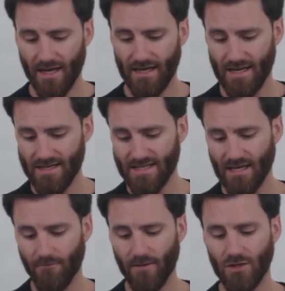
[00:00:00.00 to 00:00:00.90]
and it is
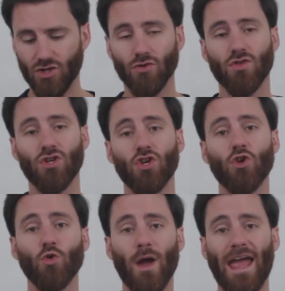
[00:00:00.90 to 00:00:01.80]
going to feature the
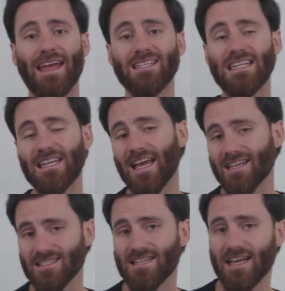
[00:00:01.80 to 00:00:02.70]
new
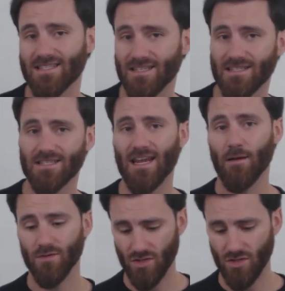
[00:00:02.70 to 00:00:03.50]
NTS tested stamp.